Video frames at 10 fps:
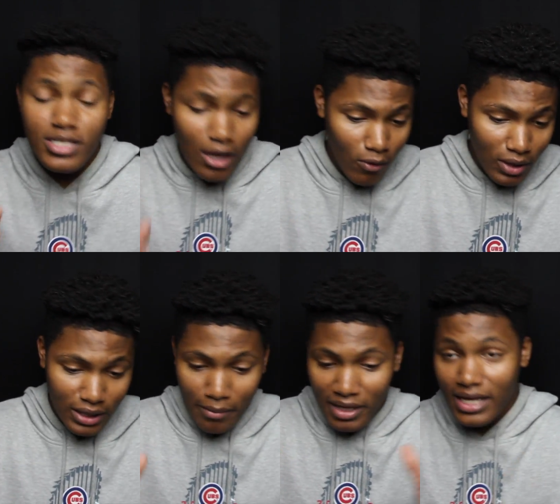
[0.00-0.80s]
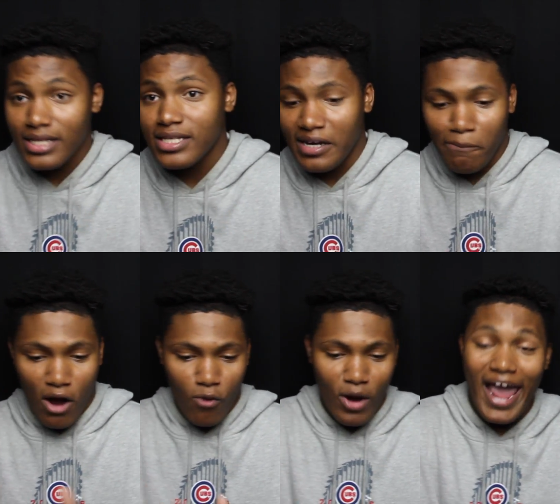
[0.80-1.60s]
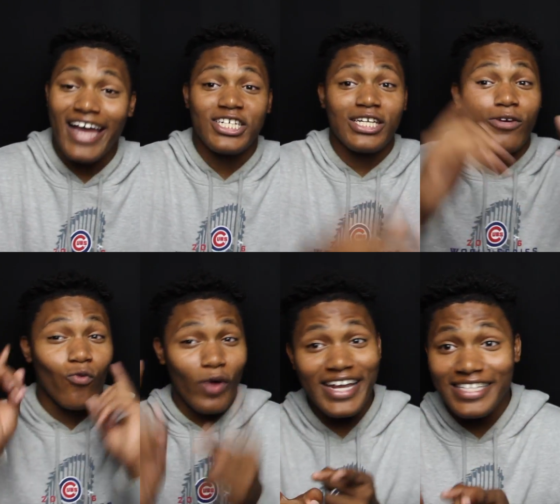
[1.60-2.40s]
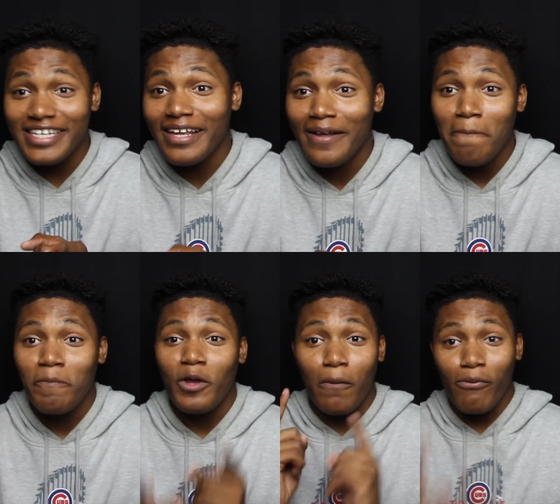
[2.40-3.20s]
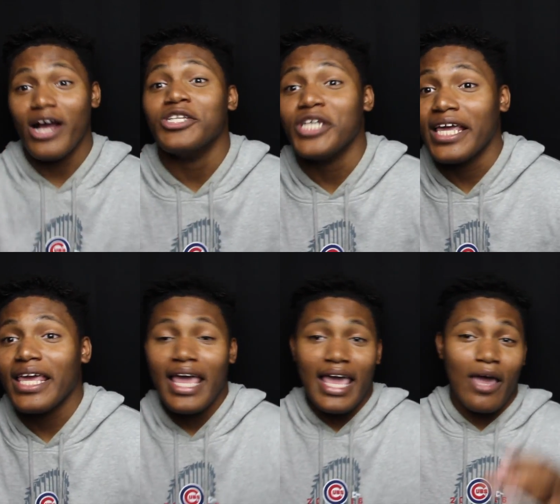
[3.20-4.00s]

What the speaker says: So, let me get to the part where I actually rate her project,